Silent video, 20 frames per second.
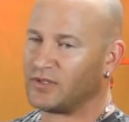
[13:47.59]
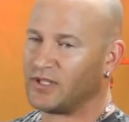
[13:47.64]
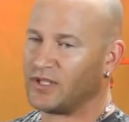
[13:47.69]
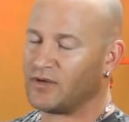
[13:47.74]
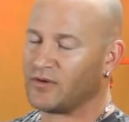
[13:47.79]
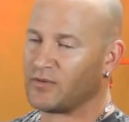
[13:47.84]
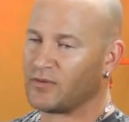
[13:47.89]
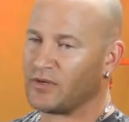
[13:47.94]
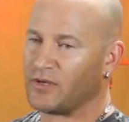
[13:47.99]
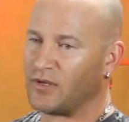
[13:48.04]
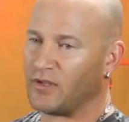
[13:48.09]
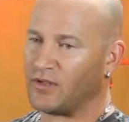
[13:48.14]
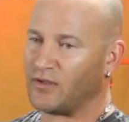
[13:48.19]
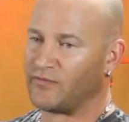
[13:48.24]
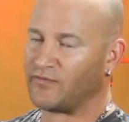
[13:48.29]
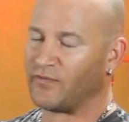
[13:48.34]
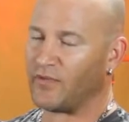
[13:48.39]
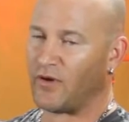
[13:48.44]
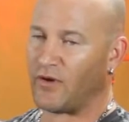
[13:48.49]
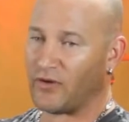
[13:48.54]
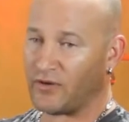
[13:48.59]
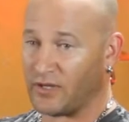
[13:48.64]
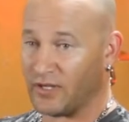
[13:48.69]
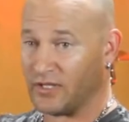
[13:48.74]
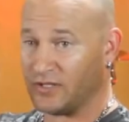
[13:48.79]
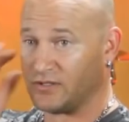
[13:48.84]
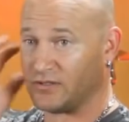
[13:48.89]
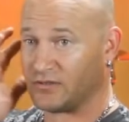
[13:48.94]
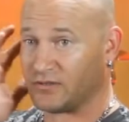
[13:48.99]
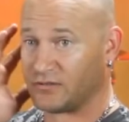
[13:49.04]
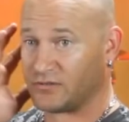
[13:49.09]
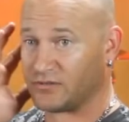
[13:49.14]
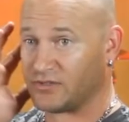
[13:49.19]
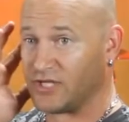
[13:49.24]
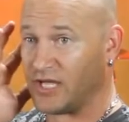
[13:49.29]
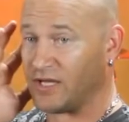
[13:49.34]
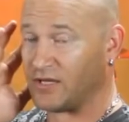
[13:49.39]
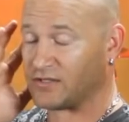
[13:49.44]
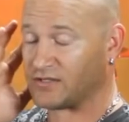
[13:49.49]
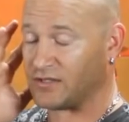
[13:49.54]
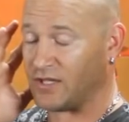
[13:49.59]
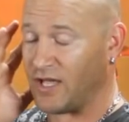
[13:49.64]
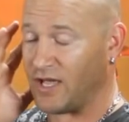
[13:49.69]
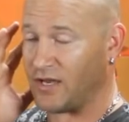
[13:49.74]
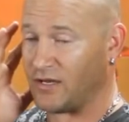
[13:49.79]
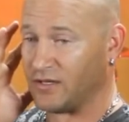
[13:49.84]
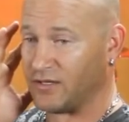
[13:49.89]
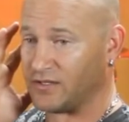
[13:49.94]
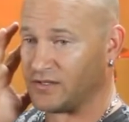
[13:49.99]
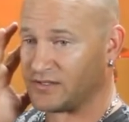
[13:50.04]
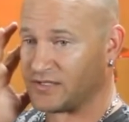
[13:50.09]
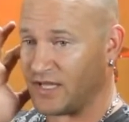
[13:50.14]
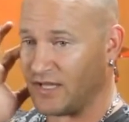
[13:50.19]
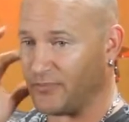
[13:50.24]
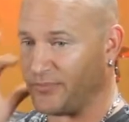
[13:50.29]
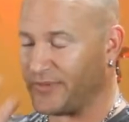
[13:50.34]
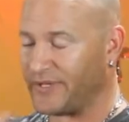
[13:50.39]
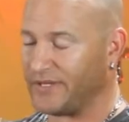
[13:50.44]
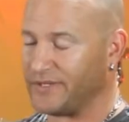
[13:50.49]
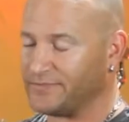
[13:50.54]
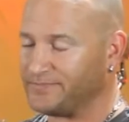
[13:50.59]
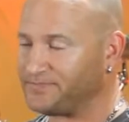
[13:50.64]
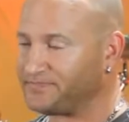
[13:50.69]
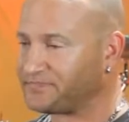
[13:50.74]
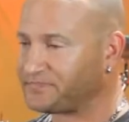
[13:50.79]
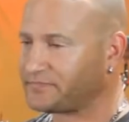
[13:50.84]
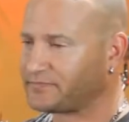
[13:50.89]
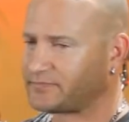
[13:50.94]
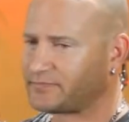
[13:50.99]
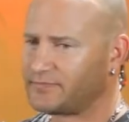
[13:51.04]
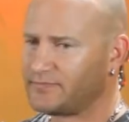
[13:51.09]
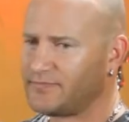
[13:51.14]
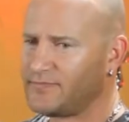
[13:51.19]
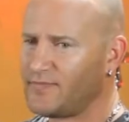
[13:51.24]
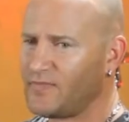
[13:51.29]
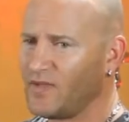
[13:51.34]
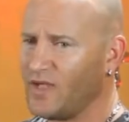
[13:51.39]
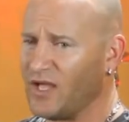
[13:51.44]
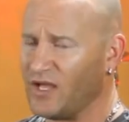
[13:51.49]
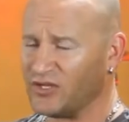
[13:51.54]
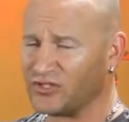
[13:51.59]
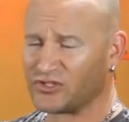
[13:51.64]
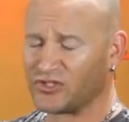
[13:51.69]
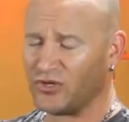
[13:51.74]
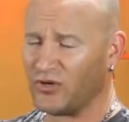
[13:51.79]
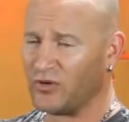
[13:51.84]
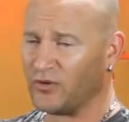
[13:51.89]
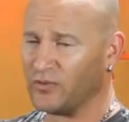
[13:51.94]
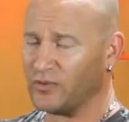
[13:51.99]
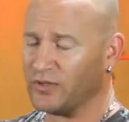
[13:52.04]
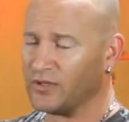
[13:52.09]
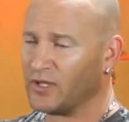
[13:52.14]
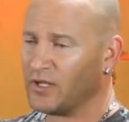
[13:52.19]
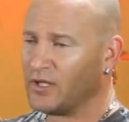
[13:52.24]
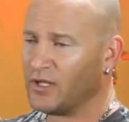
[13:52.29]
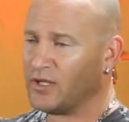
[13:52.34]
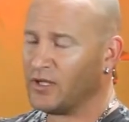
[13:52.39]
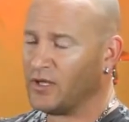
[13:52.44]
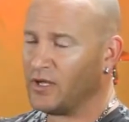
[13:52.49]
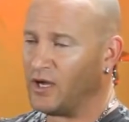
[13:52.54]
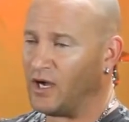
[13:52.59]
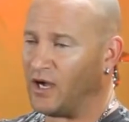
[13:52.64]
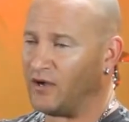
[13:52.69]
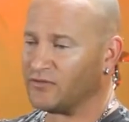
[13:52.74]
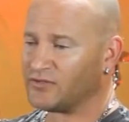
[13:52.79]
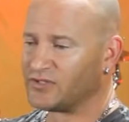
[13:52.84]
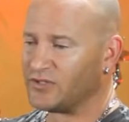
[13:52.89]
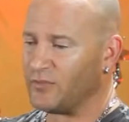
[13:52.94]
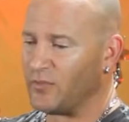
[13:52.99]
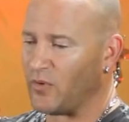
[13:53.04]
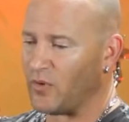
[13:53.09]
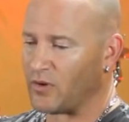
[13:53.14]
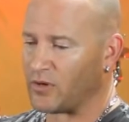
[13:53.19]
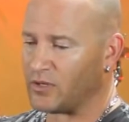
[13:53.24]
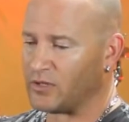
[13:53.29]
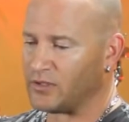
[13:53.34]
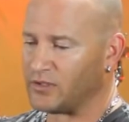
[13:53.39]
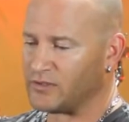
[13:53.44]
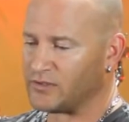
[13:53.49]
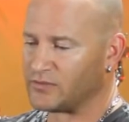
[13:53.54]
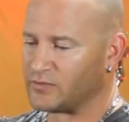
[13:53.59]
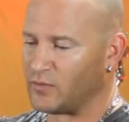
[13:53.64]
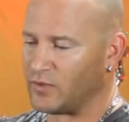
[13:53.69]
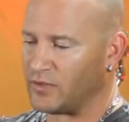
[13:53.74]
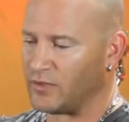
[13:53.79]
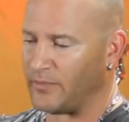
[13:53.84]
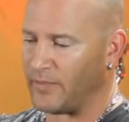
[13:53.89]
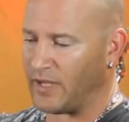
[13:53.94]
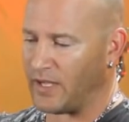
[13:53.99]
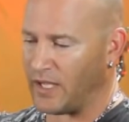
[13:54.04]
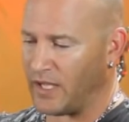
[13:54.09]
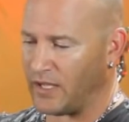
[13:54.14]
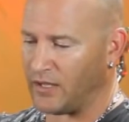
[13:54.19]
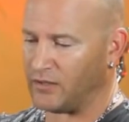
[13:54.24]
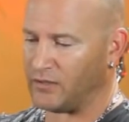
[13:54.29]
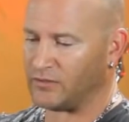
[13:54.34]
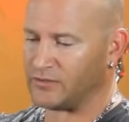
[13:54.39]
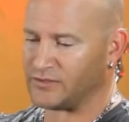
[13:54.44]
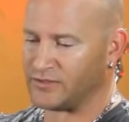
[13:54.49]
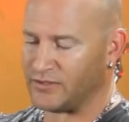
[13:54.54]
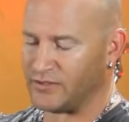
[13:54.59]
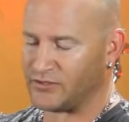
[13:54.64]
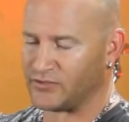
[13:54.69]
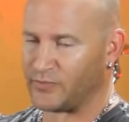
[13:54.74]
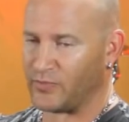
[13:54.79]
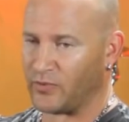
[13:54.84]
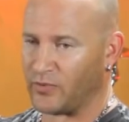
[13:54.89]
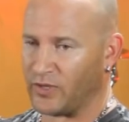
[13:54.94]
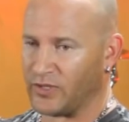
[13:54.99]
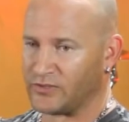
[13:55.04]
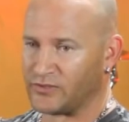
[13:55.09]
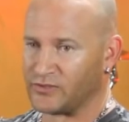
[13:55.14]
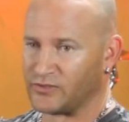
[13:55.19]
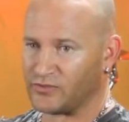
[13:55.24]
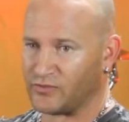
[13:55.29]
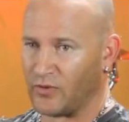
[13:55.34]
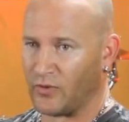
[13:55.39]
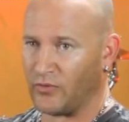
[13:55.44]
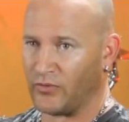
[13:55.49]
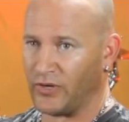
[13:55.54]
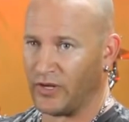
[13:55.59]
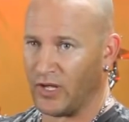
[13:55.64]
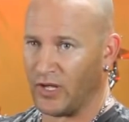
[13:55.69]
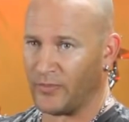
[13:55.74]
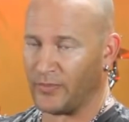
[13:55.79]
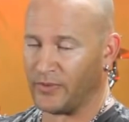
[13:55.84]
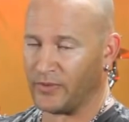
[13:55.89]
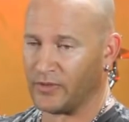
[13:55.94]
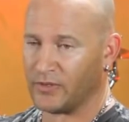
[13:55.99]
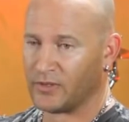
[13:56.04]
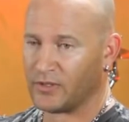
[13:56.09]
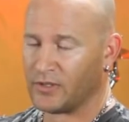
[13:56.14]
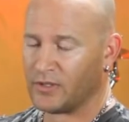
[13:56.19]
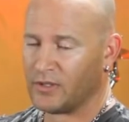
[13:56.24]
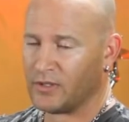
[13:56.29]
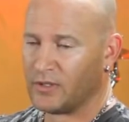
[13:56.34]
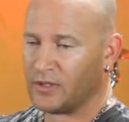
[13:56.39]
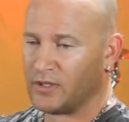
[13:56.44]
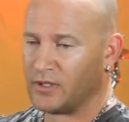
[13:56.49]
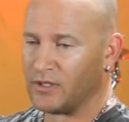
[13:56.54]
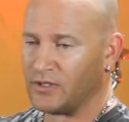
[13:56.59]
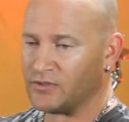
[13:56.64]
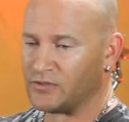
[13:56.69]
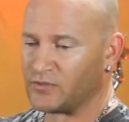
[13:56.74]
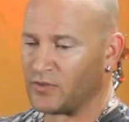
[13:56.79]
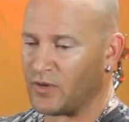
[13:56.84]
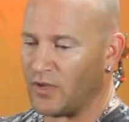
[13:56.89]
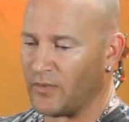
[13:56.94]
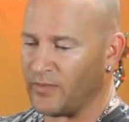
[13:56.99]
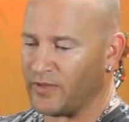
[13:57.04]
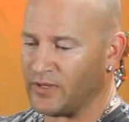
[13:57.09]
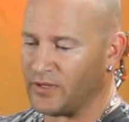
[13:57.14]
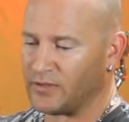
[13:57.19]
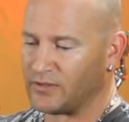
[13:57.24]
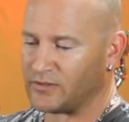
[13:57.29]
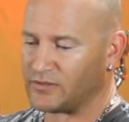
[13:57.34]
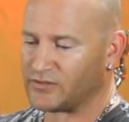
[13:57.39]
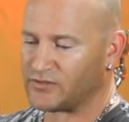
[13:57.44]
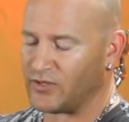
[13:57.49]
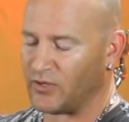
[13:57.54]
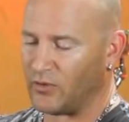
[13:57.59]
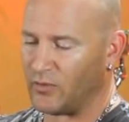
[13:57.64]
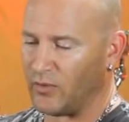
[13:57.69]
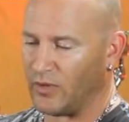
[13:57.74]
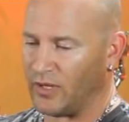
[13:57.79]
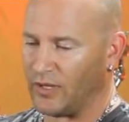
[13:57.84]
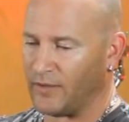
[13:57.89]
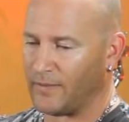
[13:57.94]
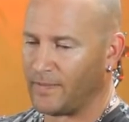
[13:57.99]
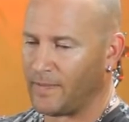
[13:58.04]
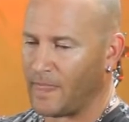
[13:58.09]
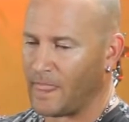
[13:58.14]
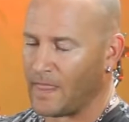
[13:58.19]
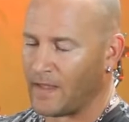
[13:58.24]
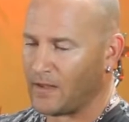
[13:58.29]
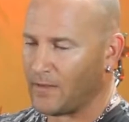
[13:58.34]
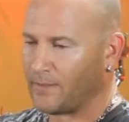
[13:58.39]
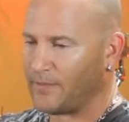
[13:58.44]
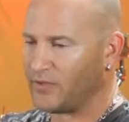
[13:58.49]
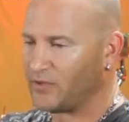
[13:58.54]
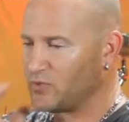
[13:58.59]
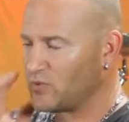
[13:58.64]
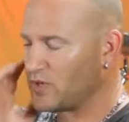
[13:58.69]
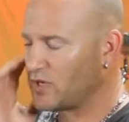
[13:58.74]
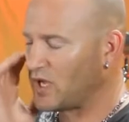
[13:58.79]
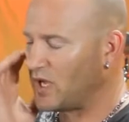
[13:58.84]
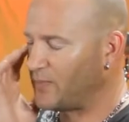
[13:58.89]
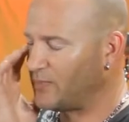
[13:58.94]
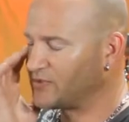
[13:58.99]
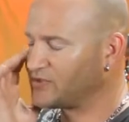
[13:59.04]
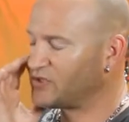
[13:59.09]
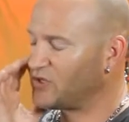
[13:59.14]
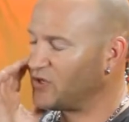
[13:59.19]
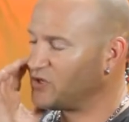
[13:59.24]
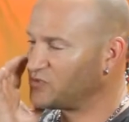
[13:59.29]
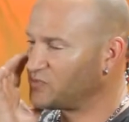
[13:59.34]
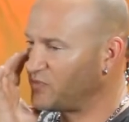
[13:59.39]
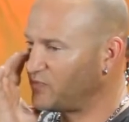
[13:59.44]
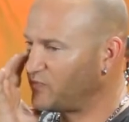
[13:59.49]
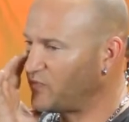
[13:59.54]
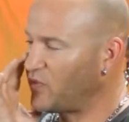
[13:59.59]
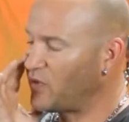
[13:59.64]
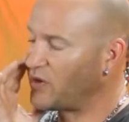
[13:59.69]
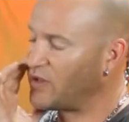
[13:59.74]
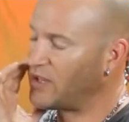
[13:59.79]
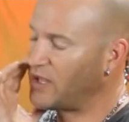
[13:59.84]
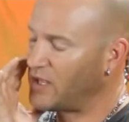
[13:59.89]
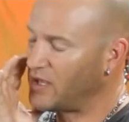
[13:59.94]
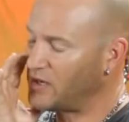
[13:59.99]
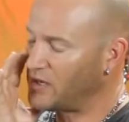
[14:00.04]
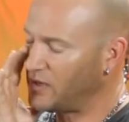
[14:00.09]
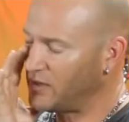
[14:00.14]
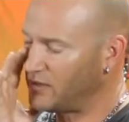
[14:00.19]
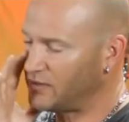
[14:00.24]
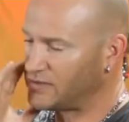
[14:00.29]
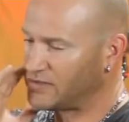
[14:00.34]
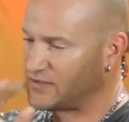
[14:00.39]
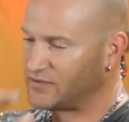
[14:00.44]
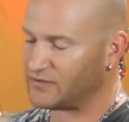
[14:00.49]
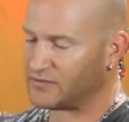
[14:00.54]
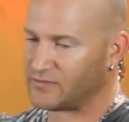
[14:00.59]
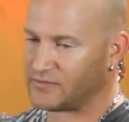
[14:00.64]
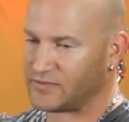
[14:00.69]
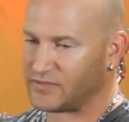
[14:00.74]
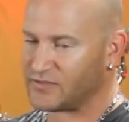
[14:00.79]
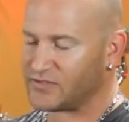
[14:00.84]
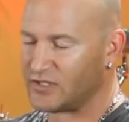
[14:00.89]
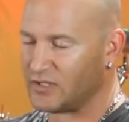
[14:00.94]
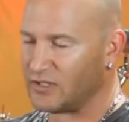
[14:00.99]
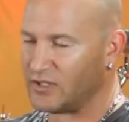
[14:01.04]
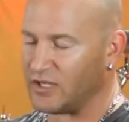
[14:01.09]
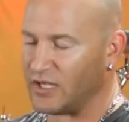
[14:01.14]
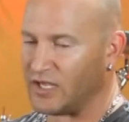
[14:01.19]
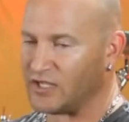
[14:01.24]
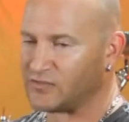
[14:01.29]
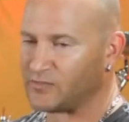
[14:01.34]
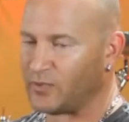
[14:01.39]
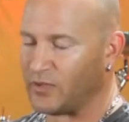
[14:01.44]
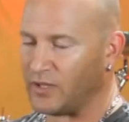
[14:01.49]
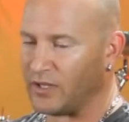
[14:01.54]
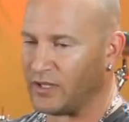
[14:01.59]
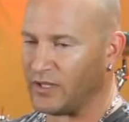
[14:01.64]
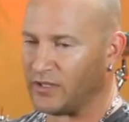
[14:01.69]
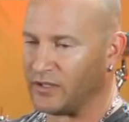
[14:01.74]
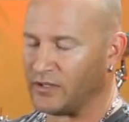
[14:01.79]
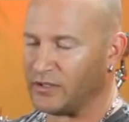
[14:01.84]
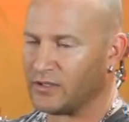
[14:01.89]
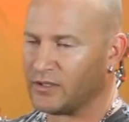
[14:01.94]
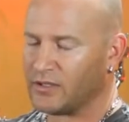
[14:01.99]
here in Florida at Janus Landing in St. Pete. Had a show, and obviously Morgan is one of my idols and inspirations growing up and drumming. So been to a couple of shows before then to see the guys play,